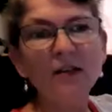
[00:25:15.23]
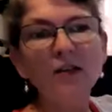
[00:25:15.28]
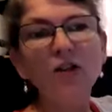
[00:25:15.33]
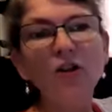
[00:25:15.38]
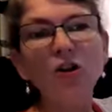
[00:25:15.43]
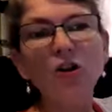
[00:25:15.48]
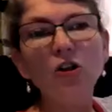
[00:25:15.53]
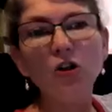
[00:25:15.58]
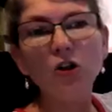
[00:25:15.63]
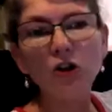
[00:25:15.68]

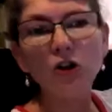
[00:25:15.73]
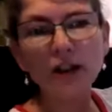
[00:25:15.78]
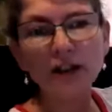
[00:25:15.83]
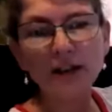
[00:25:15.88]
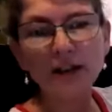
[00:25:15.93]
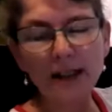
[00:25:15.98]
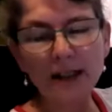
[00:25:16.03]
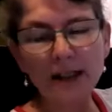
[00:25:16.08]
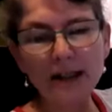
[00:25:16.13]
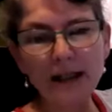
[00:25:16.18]
look at
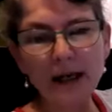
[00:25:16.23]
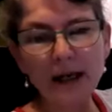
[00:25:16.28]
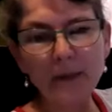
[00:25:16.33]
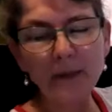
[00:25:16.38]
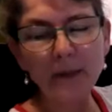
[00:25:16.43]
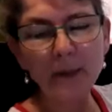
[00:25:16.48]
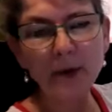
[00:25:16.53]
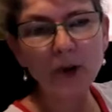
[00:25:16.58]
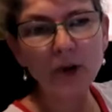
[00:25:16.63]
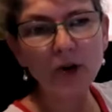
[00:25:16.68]
the
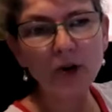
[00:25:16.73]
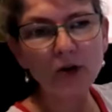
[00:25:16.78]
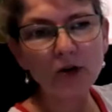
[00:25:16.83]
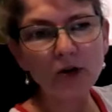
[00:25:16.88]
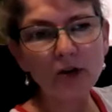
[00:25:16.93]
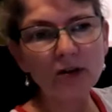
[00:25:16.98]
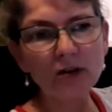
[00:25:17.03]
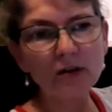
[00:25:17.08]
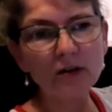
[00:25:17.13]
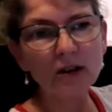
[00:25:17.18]

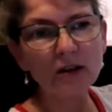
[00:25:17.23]
examples.